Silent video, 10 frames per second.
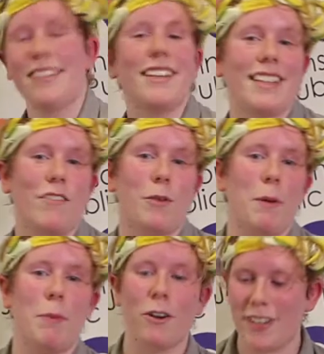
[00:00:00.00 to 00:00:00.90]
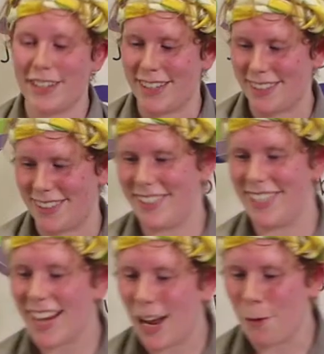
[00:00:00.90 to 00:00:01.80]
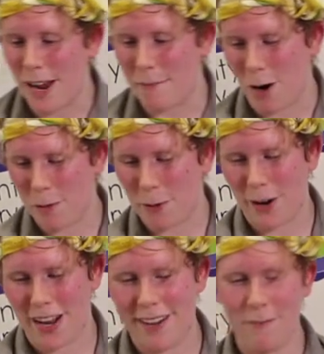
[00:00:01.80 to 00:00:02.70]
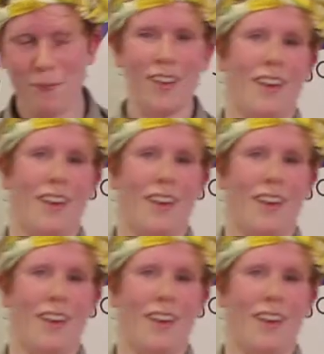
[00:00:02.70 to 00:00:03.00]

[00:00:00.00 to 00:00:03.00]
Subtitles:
It doesn't have to be perfect. This is a DIY marble run,